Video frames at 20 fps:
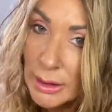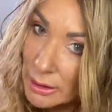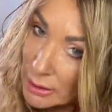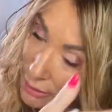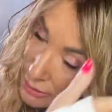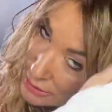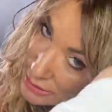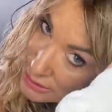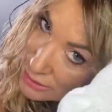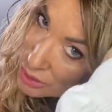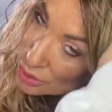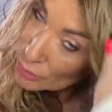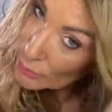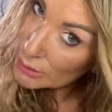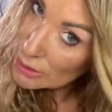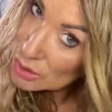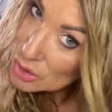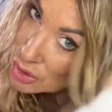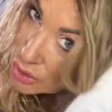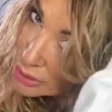
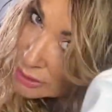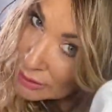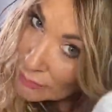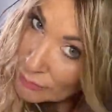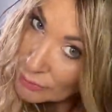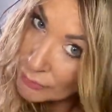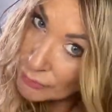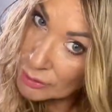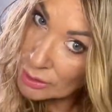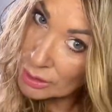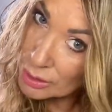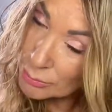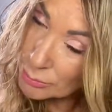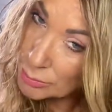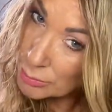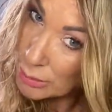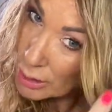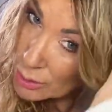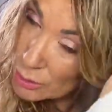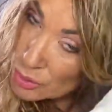situation, even if you're going to
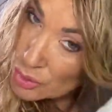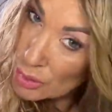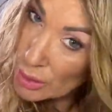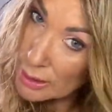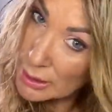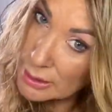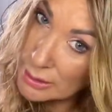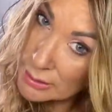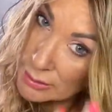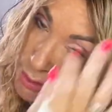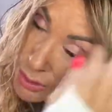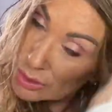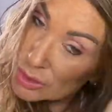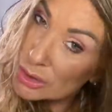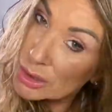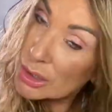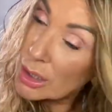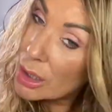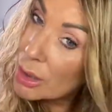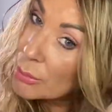blow dry it. You just
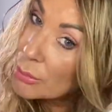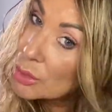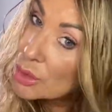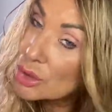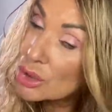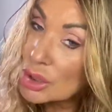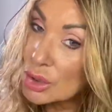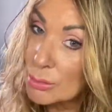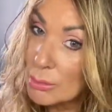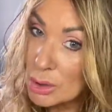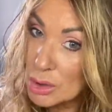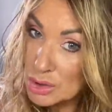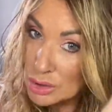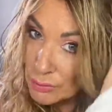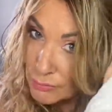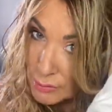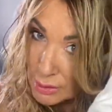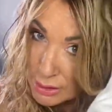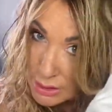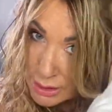can't put too much
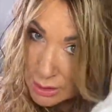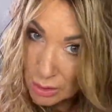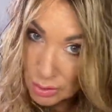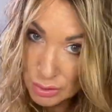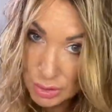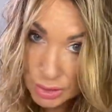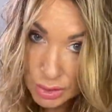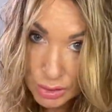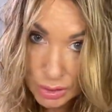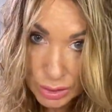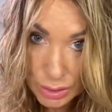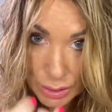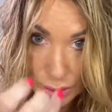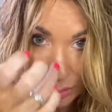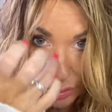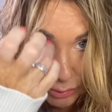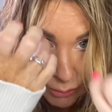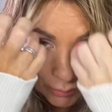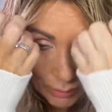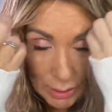of this on, so just
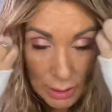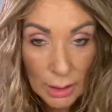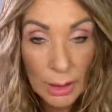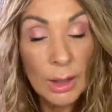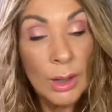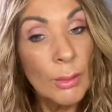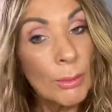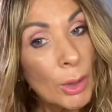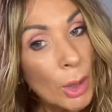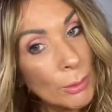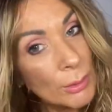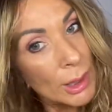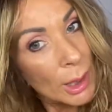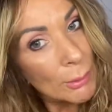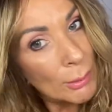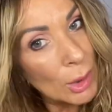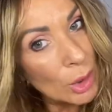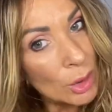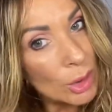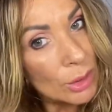sort of pop that
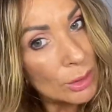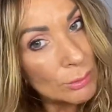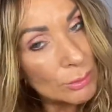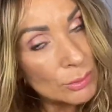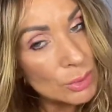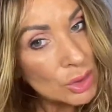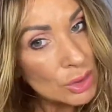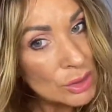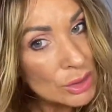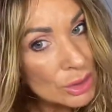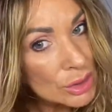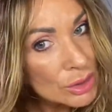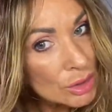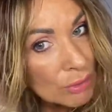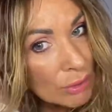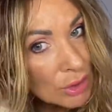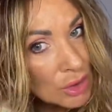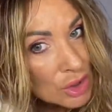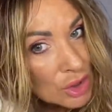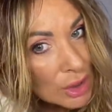back on just to
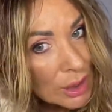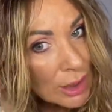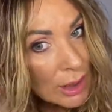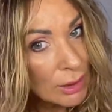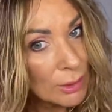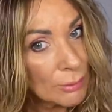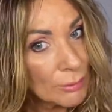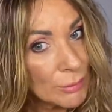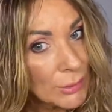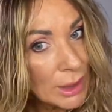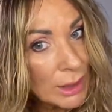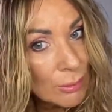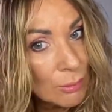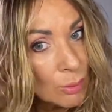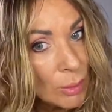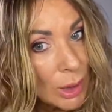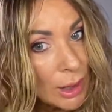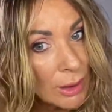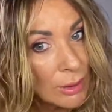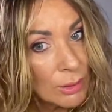scrunch it out. And
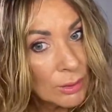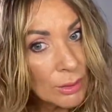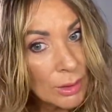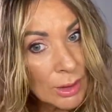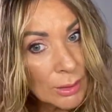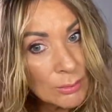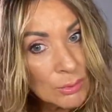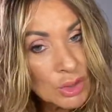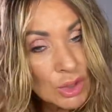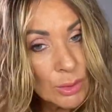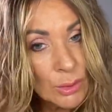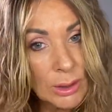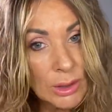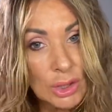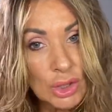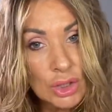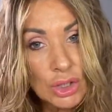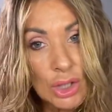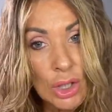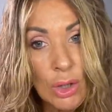while I'm doing the
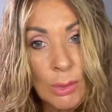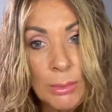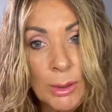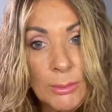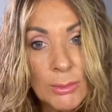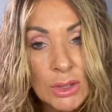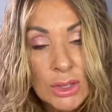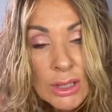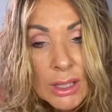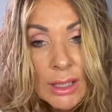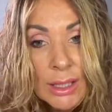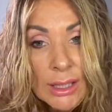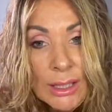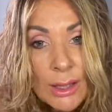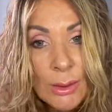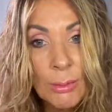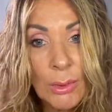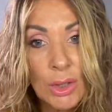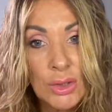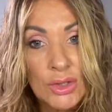top, I'm just going to
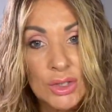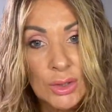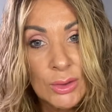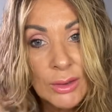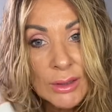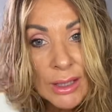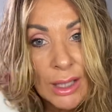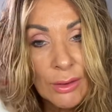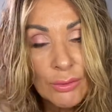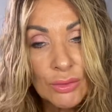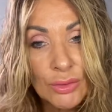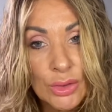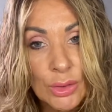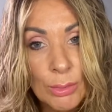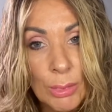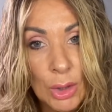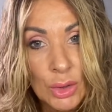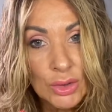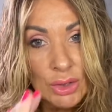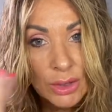keep on doing that through the
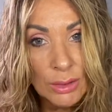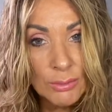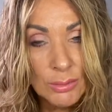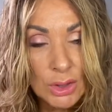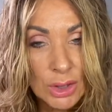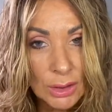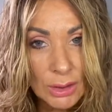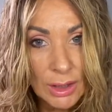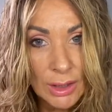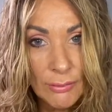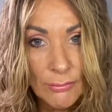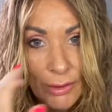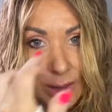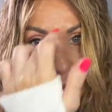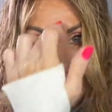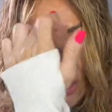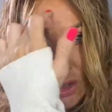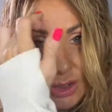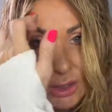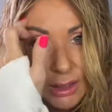bottom so that
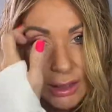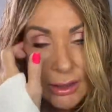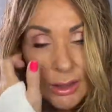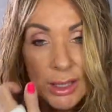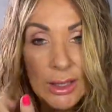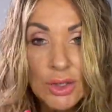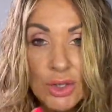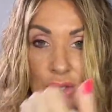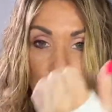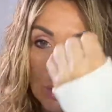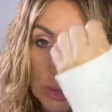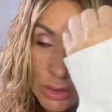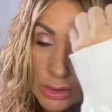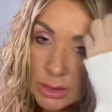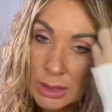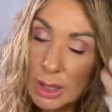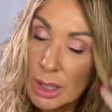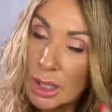eventually they just